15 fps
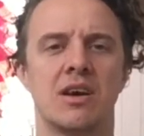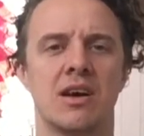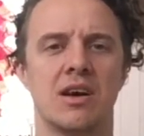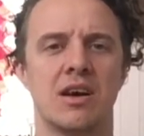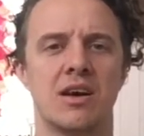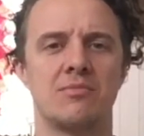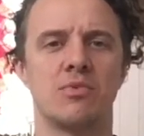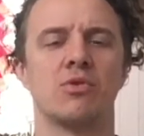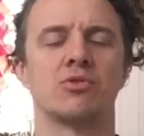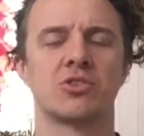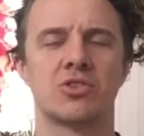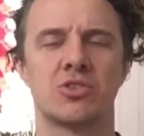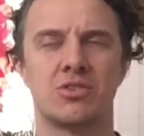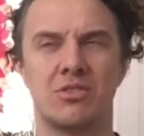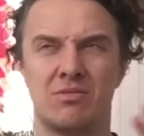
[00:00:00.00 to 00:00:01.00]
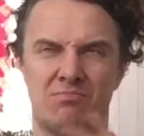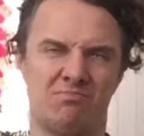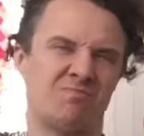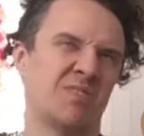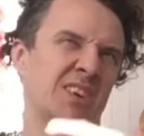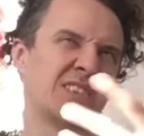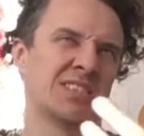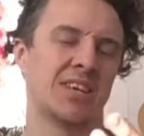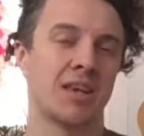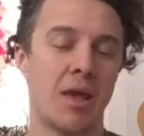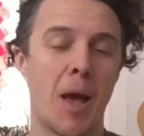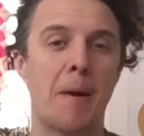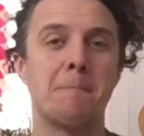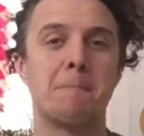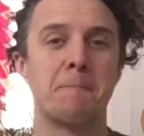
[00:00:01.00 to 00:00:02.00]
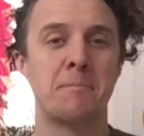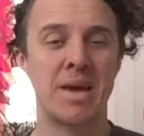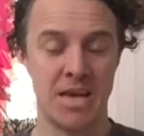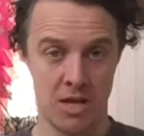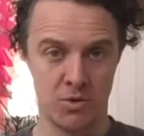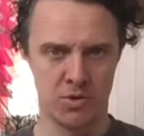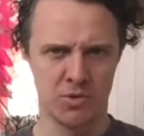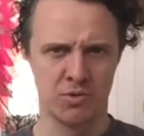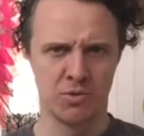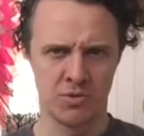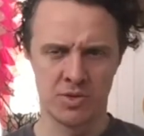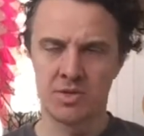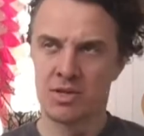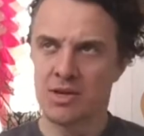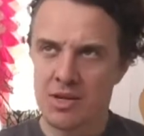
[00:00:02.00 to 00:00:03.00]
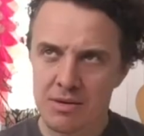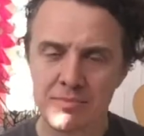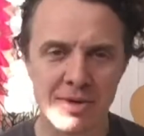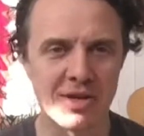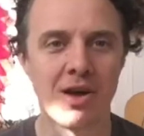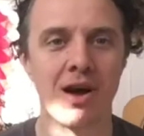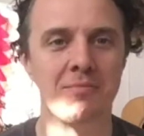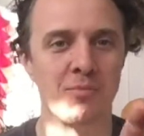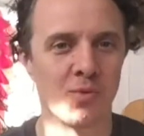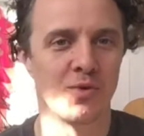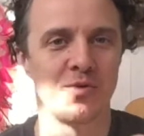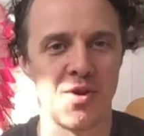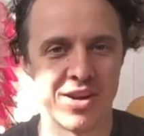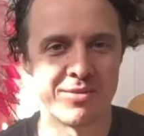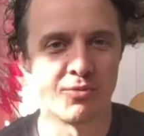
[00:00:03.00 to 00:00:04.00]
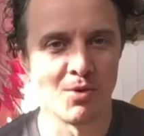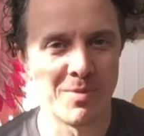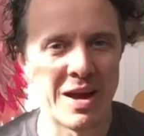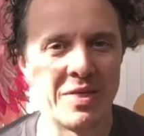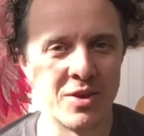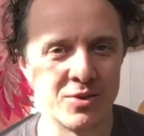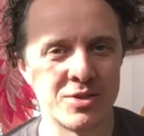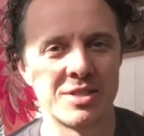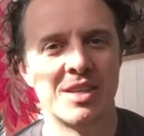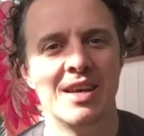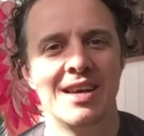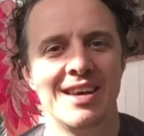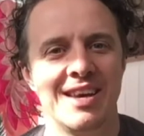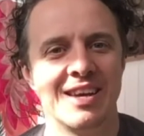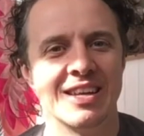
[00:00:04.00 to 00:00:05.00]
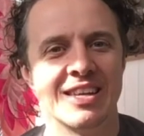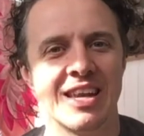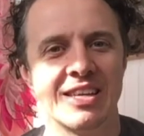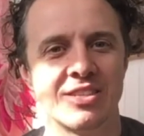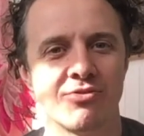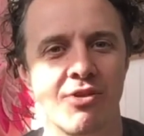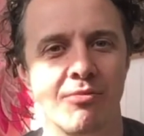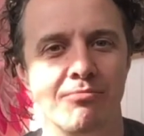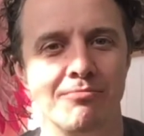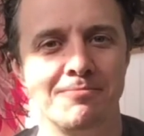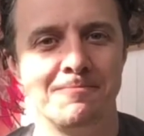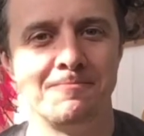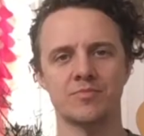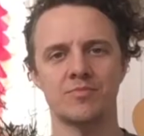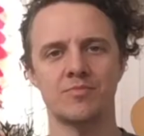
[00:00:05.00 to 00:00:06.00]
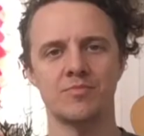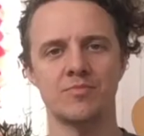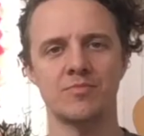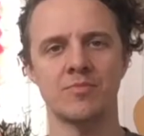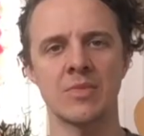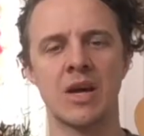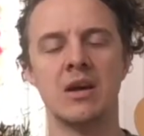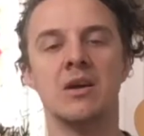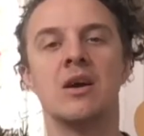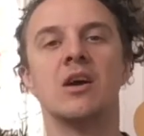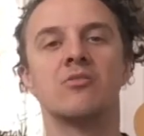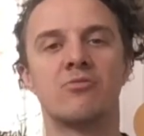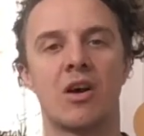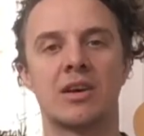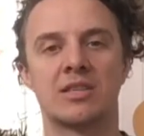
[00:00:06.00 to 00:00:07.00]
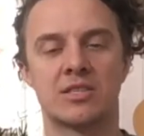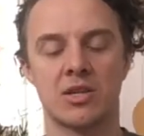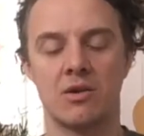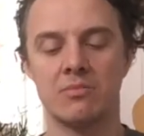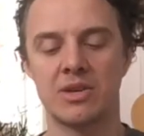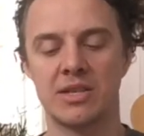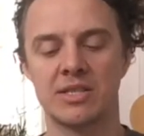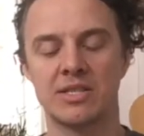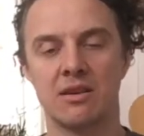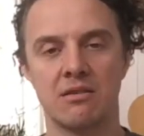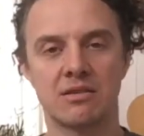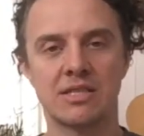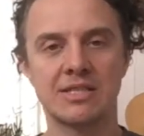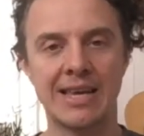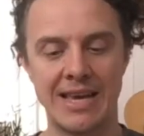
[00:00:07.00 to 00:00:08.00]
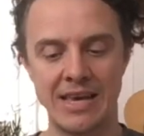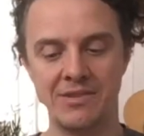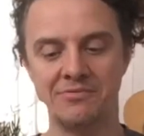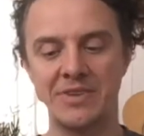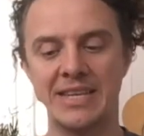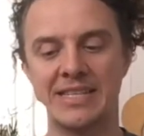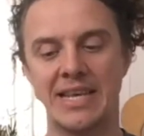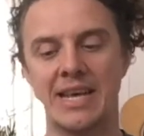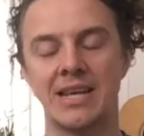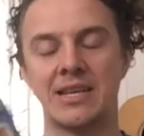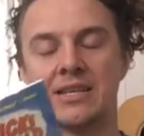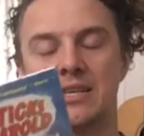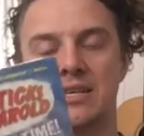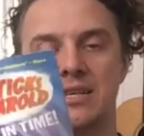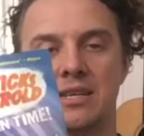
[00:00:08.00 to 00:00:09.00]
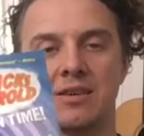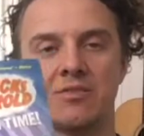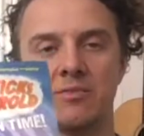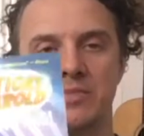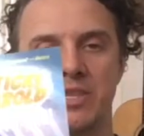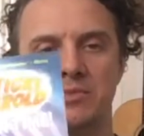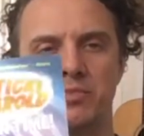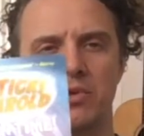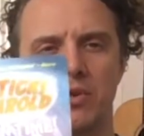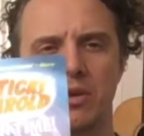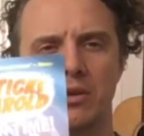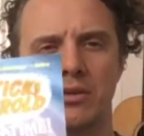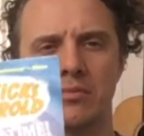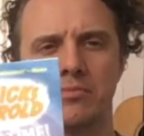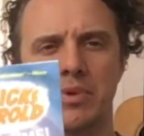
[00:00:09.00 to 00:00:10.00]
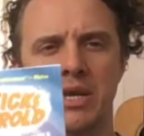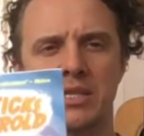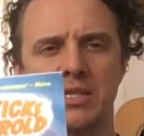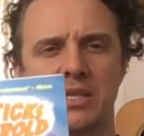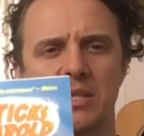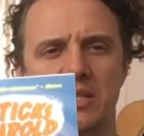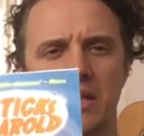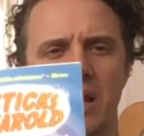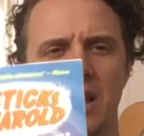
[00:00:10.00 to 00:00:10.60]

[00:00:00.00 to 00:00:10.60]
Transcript: um, or should I say pigosaurs, but um, we'll find out more about those later on. Right, so I'm going to start today reading from this book, Pigsticks and